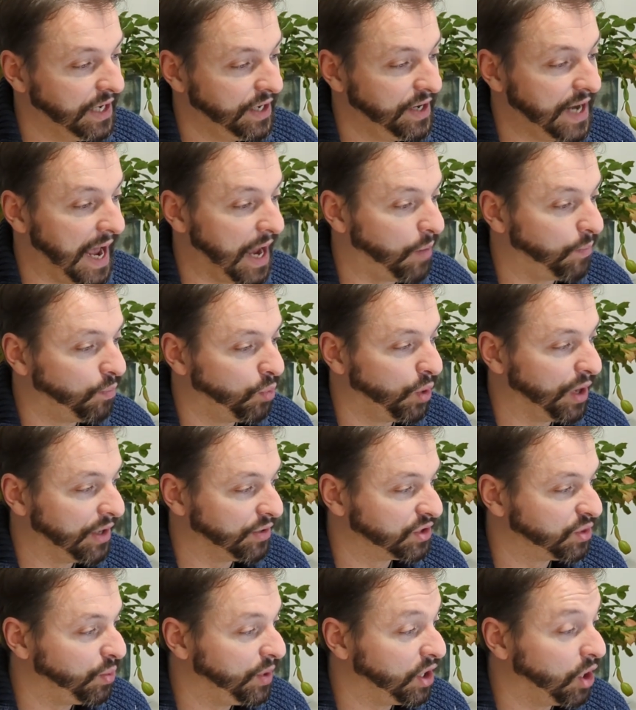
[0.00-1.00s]
Now, what
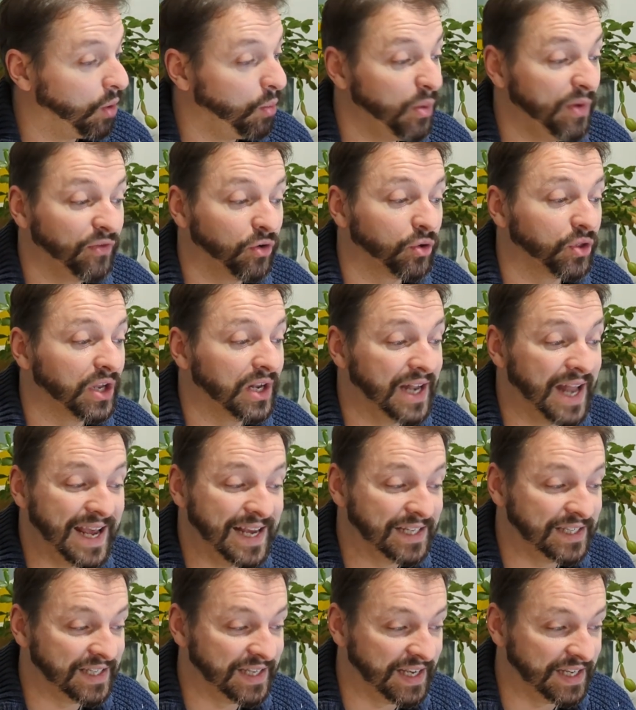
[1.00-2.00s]
else have we got? We've got the
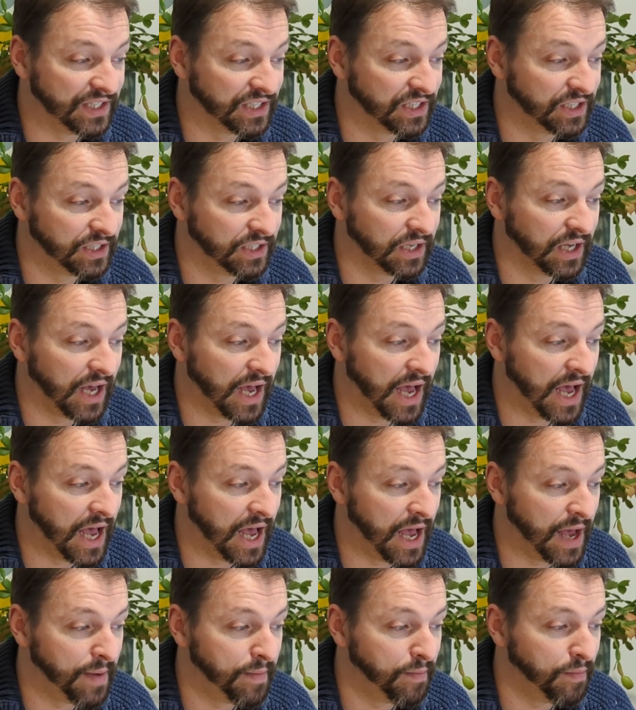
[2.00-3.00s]
latest
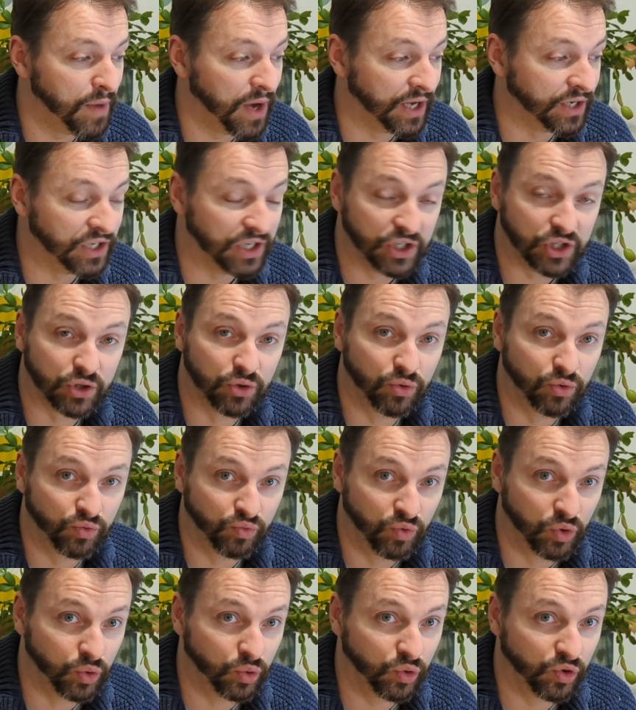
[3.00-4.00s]
additional
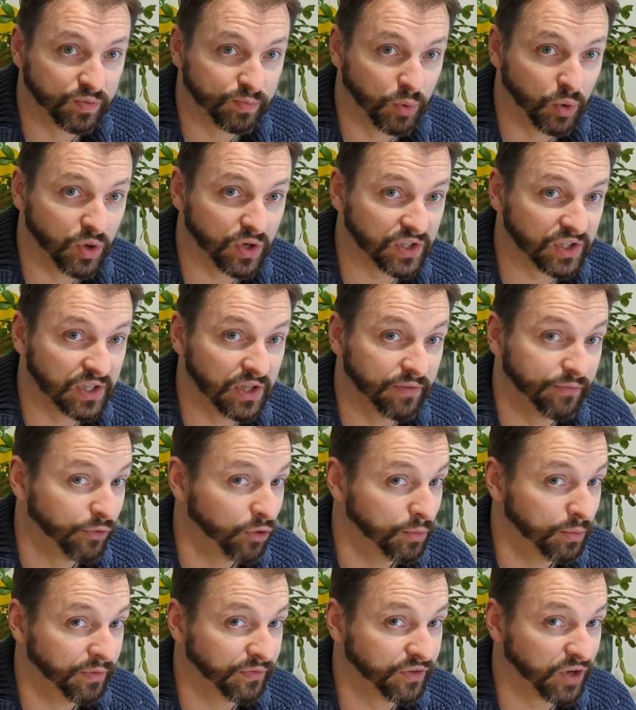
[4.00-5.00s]
rules books in the
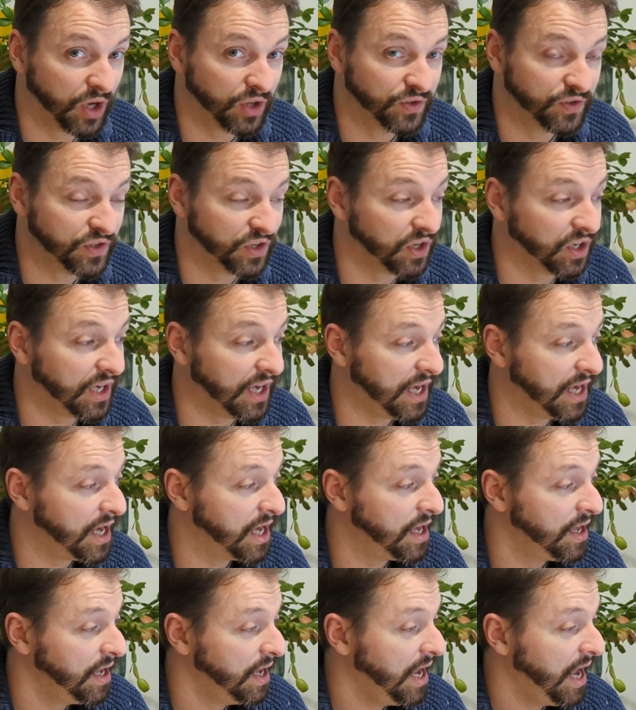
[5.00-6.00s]
form of Guns and
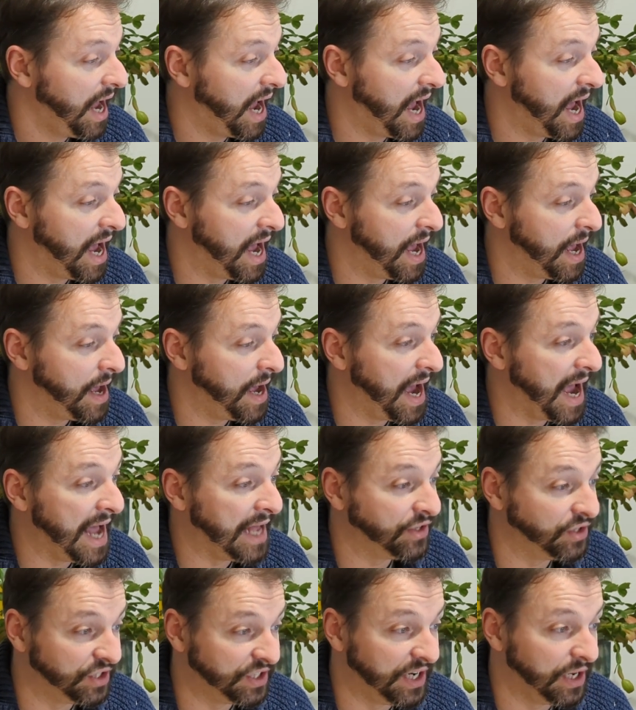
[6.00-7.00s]
Gear
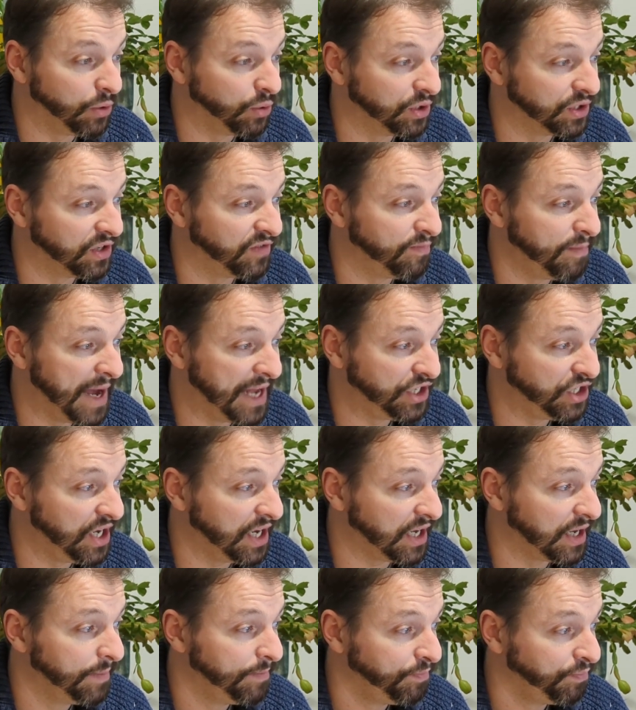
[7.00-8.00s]
and Secrets of
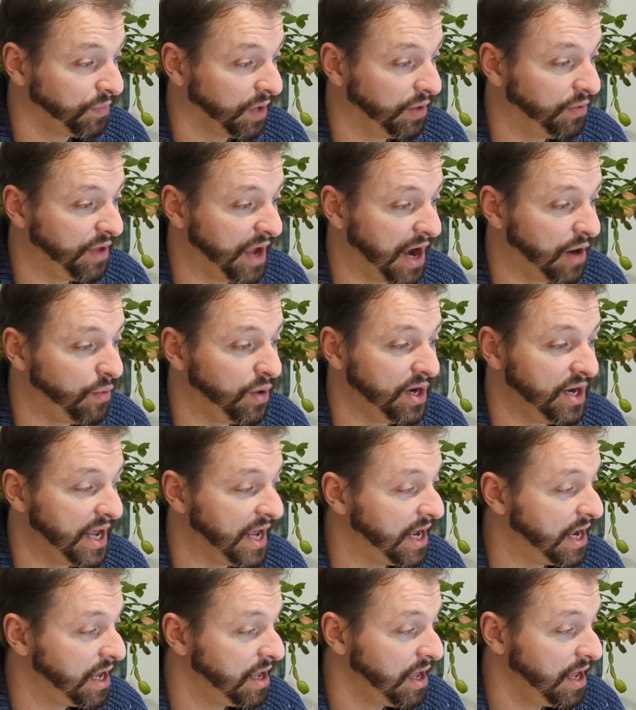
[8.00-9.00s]
Magic. They're in
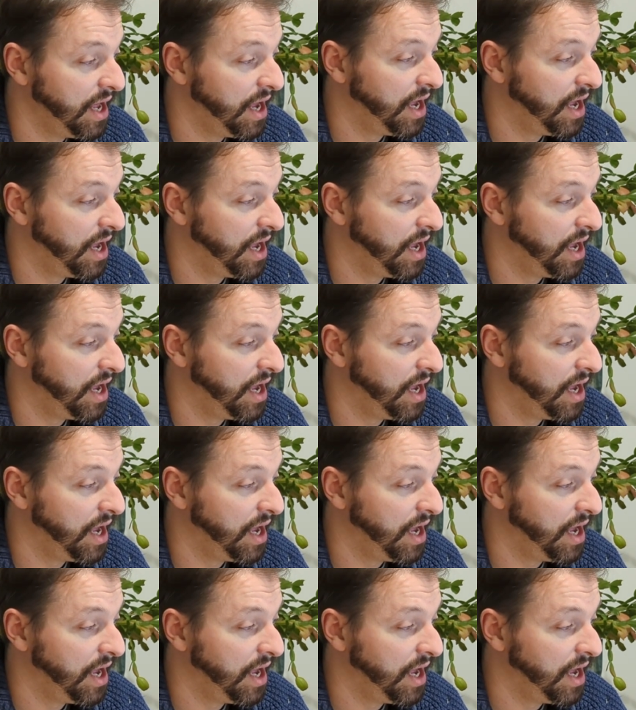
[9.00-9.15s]
here.